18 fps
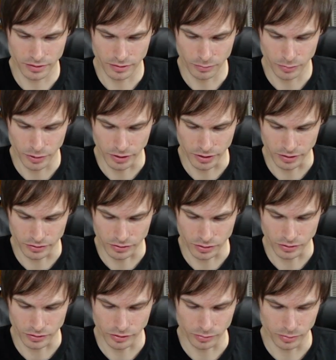Put the
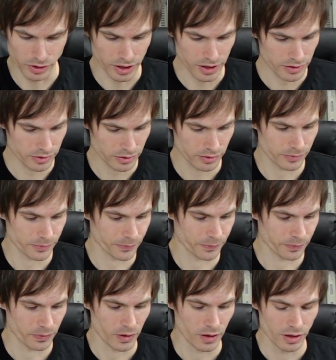controls in place.
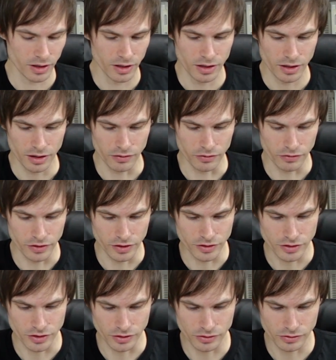It
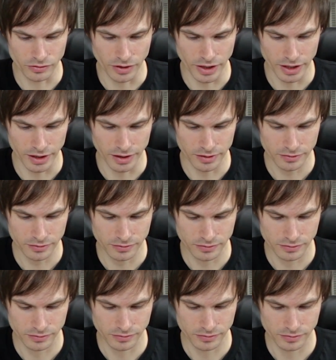fits just right in.
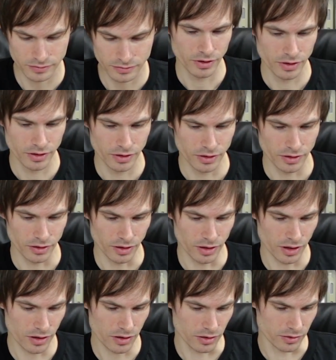
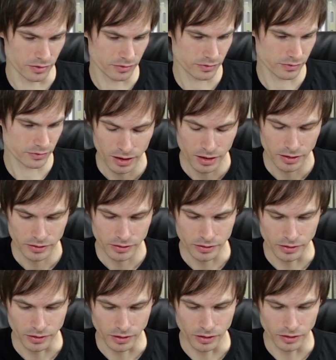Oh.
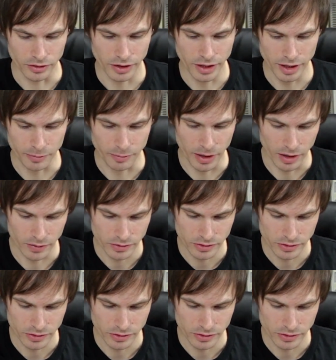So you got a power